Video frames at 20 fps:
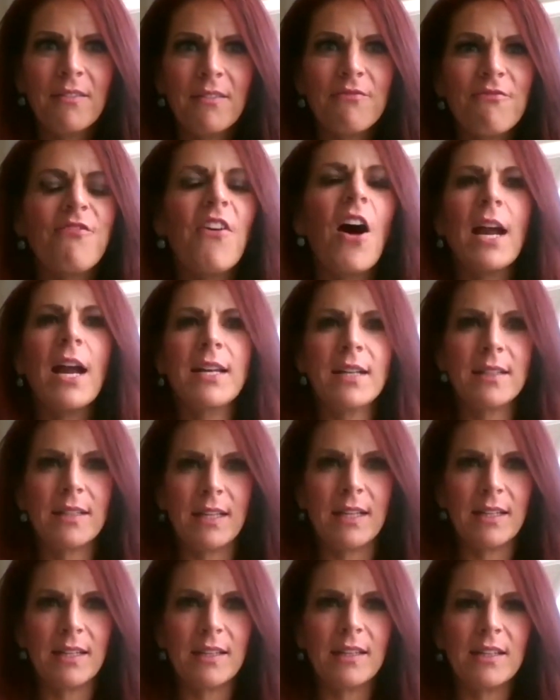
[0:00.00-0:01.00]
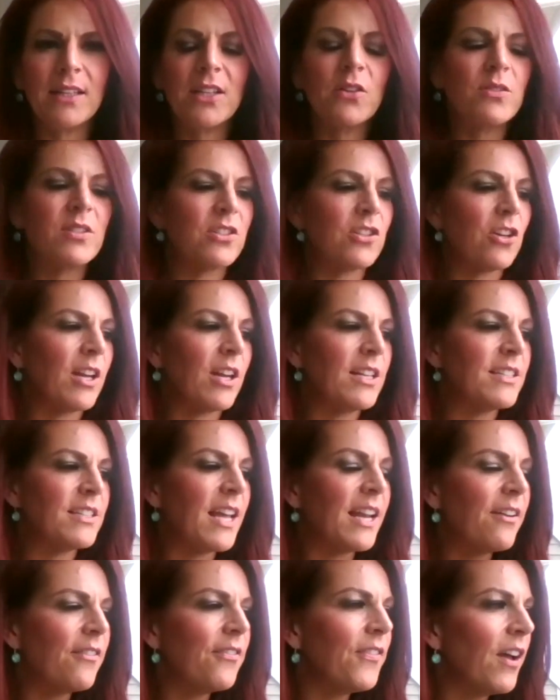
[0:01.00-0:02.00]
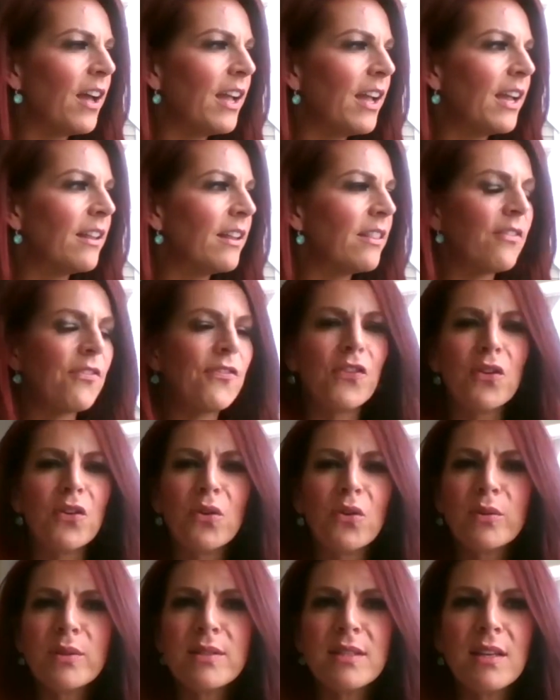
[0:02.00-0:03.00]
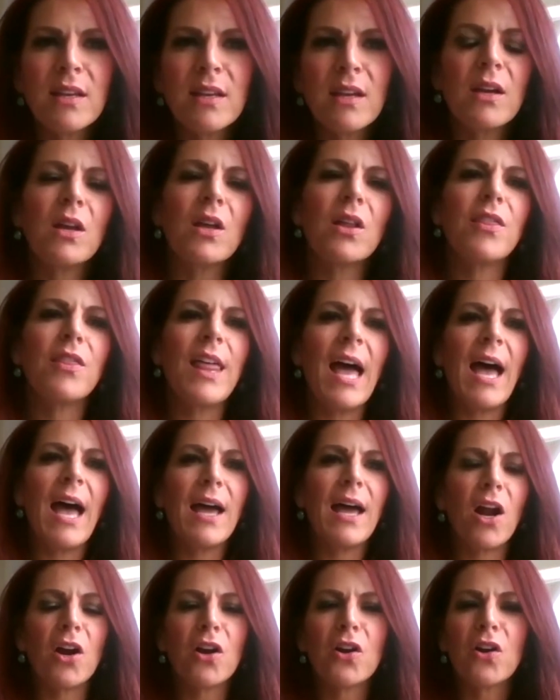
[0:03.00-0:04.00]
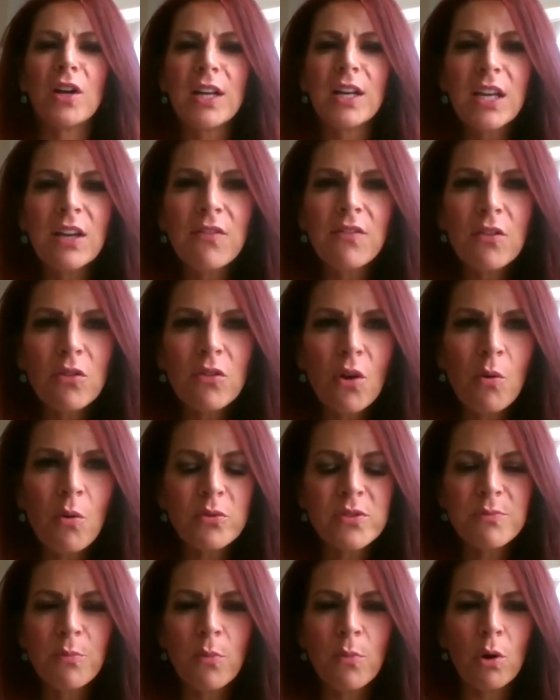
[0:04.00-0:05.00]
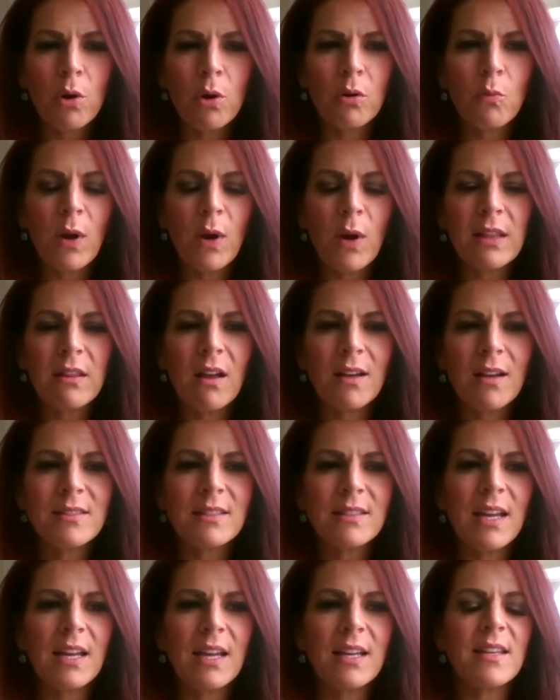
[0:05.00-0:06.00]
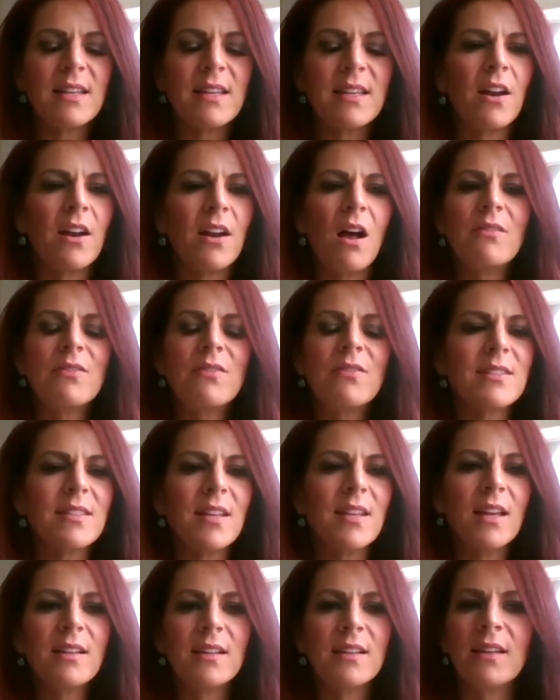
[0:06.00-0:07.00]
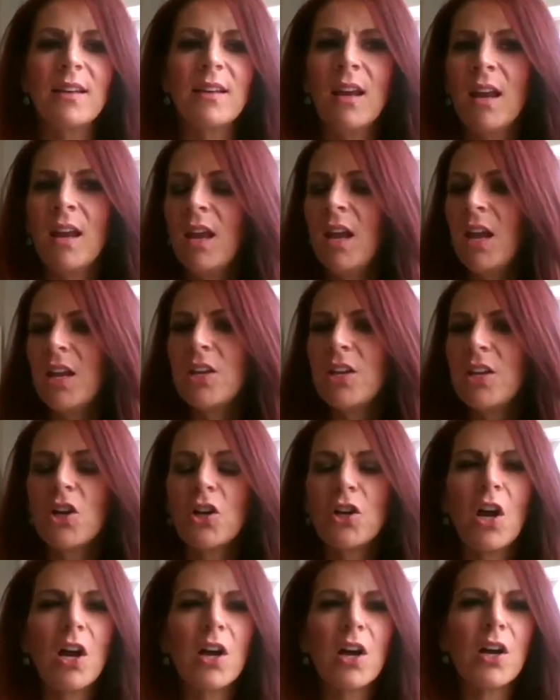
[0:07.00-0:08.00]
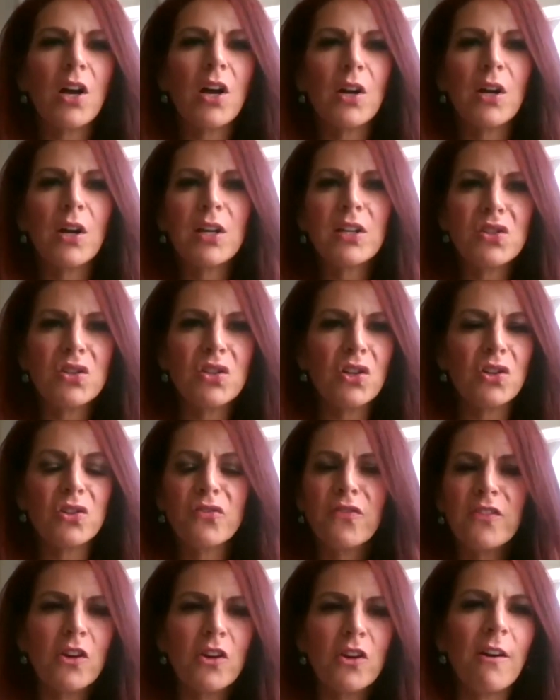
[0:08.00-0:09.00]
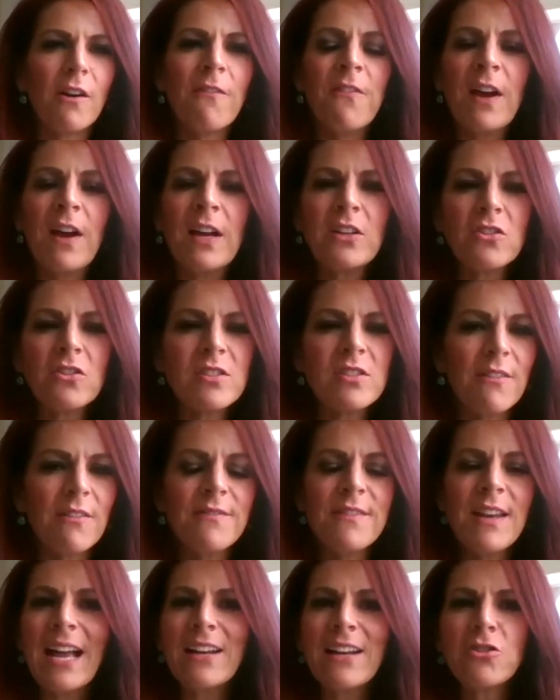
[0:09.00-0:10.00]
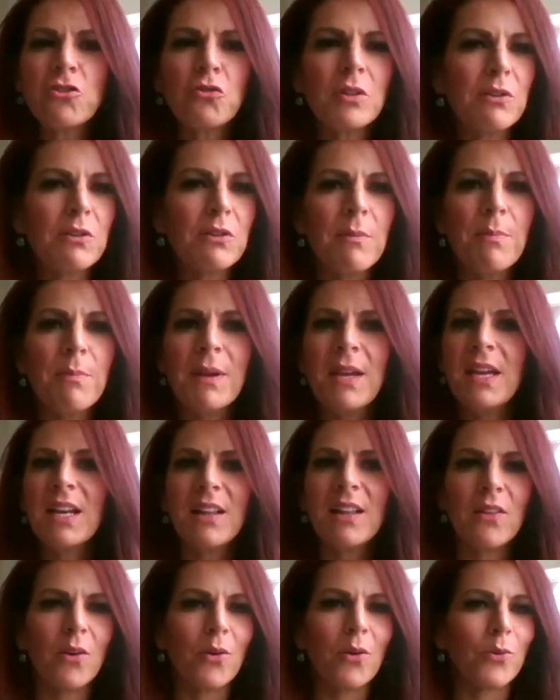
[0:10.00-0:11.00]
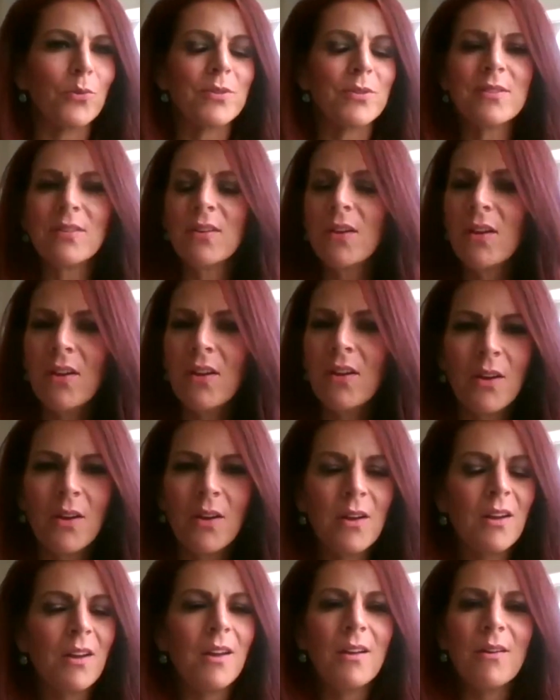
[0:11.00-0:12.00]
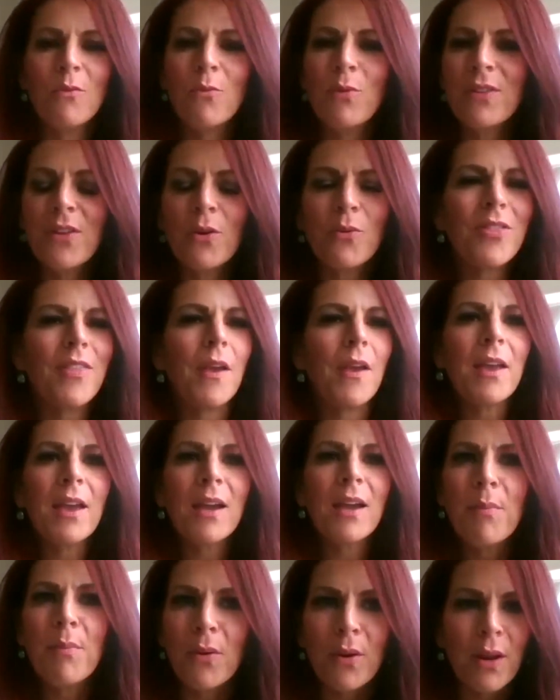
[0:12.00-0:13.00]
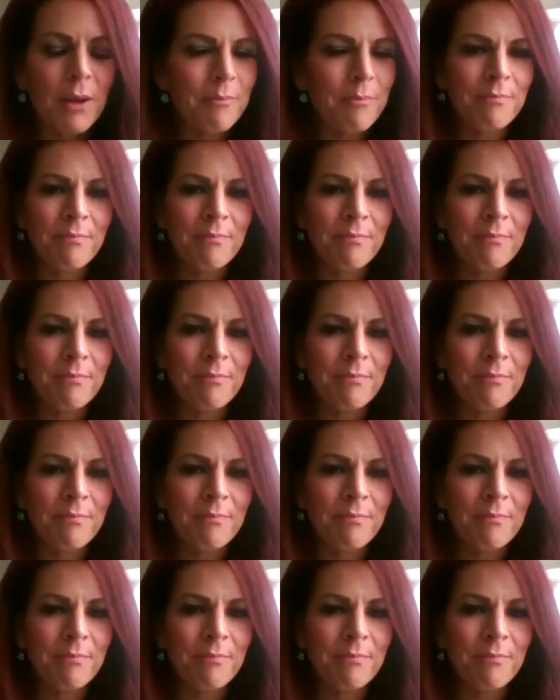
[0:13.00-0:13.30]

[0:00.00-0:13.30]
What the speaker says: Finally, you start identifying the foods that are going to give you those more weight loss days, and all of a sudden you're going to find yourself naturally repeating those without thinking about it.